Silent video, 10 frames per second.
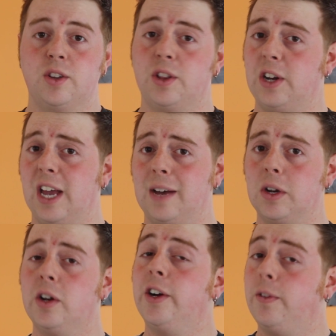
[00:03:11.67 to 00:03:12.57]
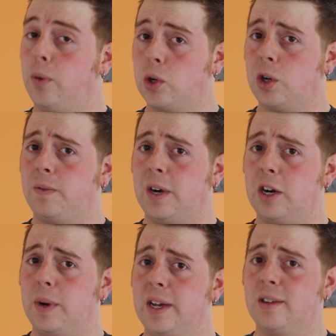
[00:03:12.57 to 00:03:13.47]
So there you have it. 4
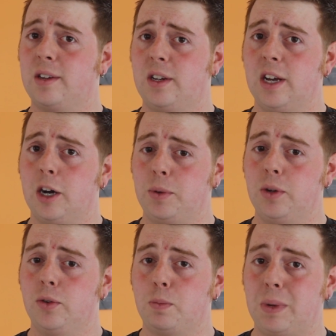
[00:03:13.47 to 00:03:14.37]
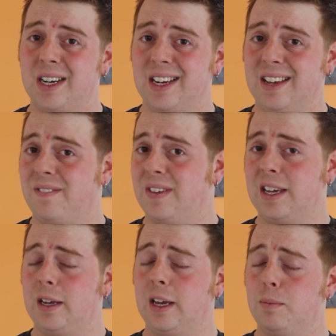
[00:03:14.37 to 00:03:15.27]
surefire ways to help you spot a
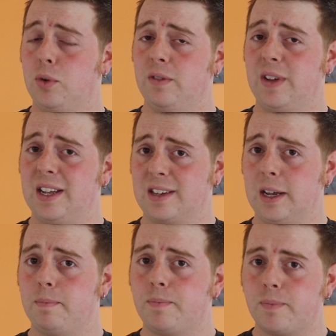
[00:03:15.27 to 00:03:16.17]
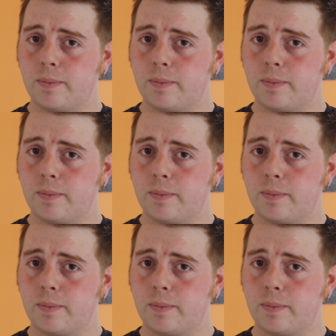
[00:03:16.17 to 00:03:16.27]
fake Game Boy Advance game.